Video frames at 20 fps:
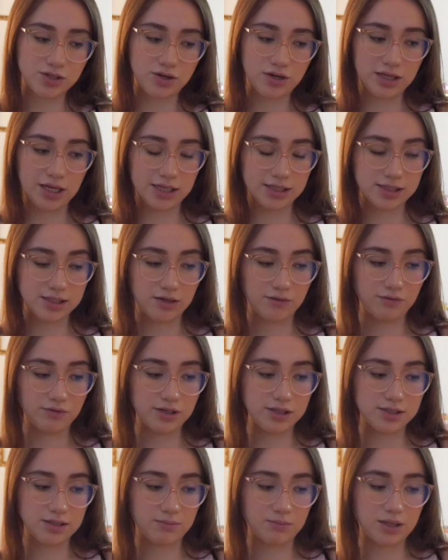and that's
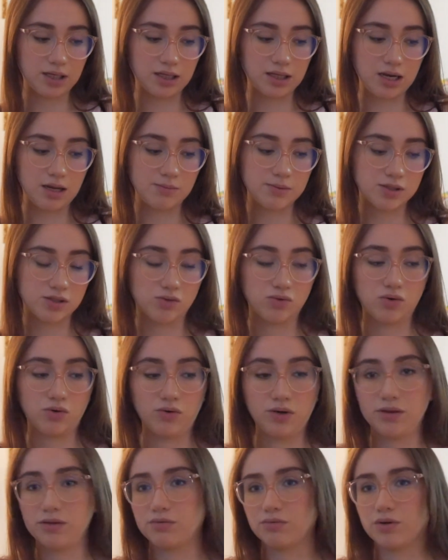definitely something that I'm still
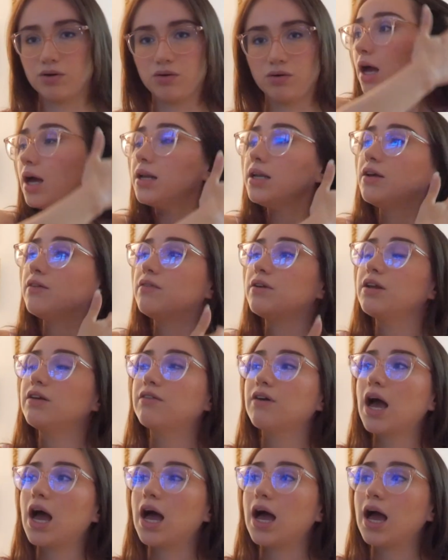going through. And even if
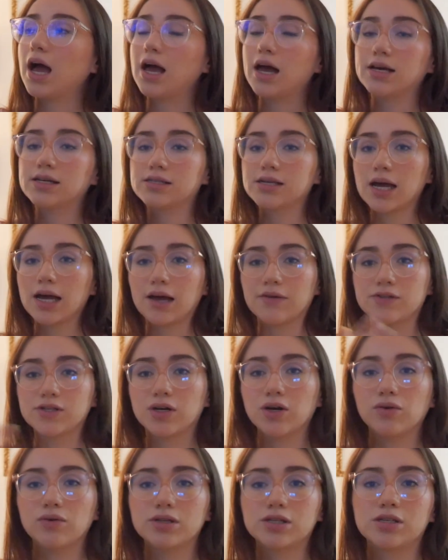as I have to
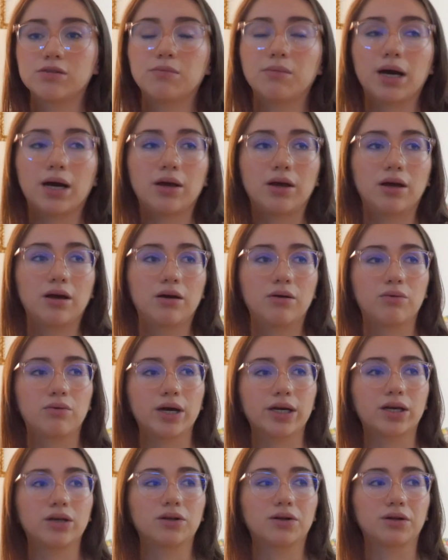go into my
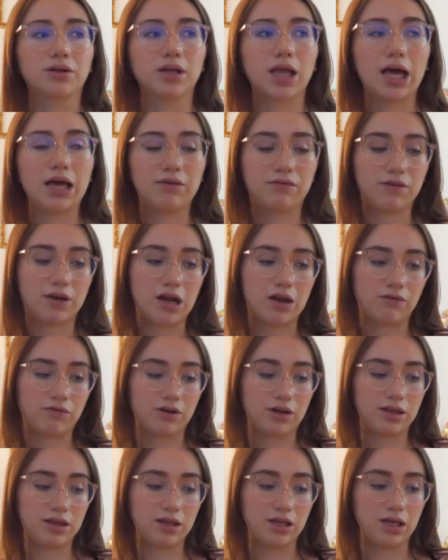regular life and
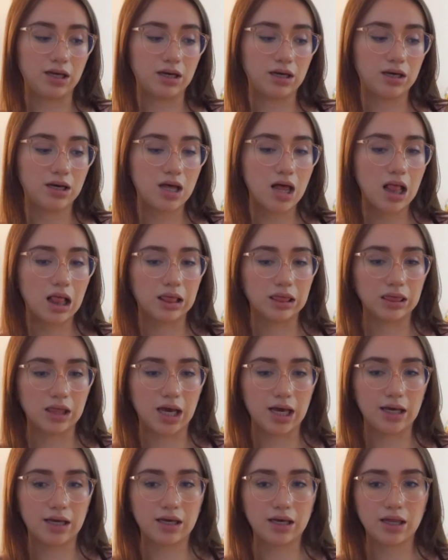everything
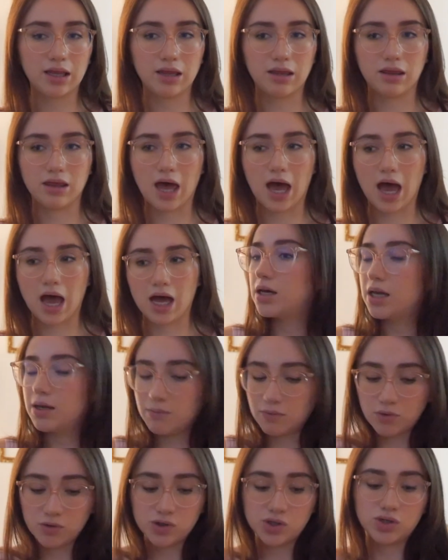like that,
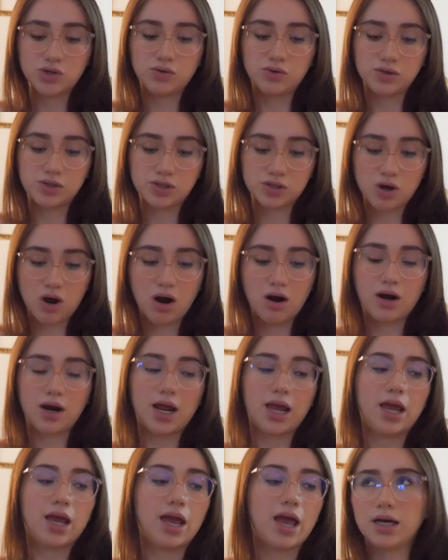emotional
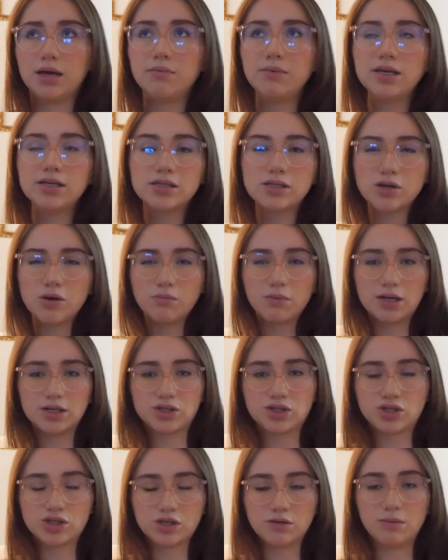scarring, it means so
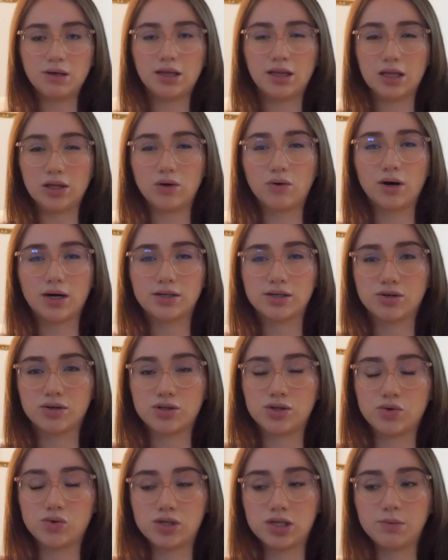much to me that you guys are
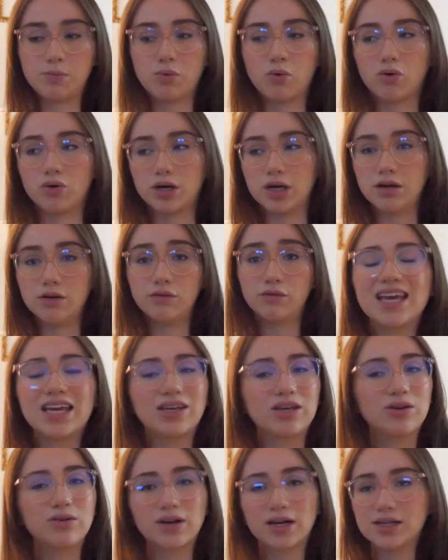so supportive.
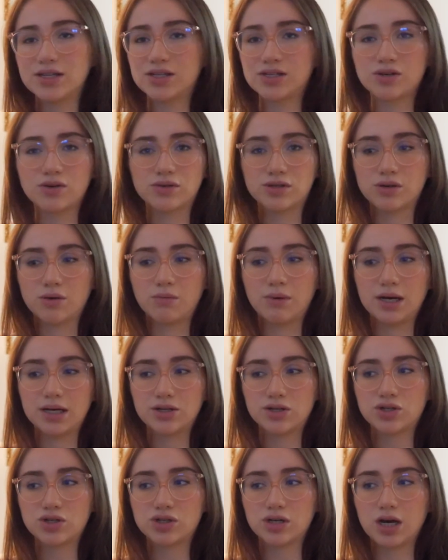Thank you guys so
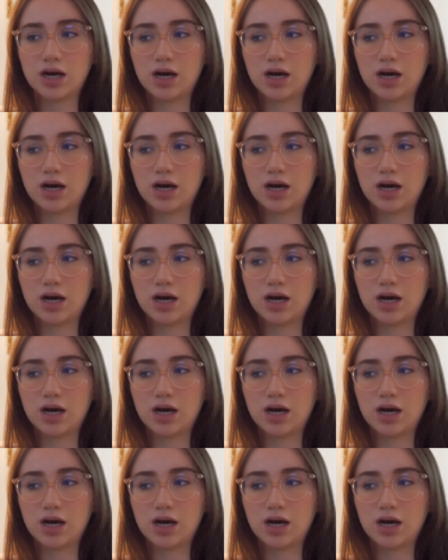much.